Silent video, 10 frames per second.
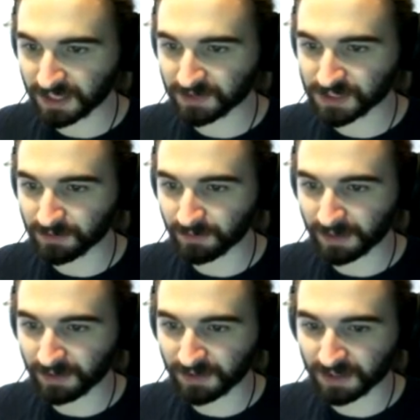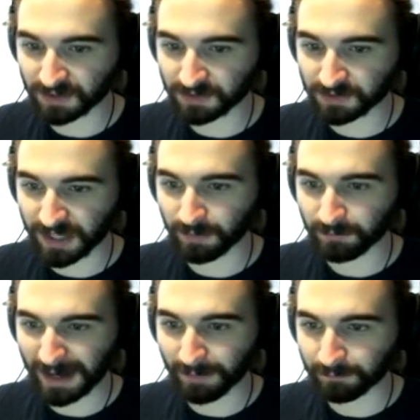Take it out the same amount and then, yeah,
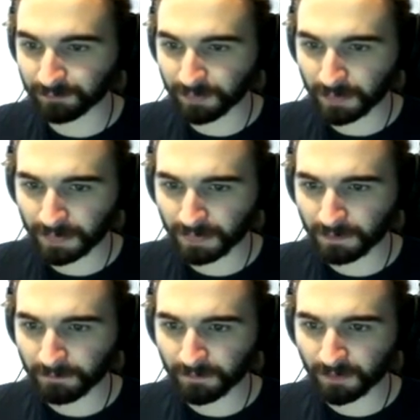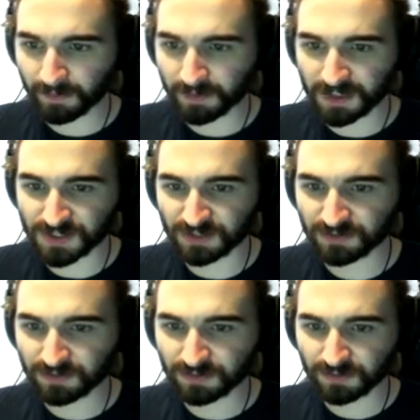bam. Easy.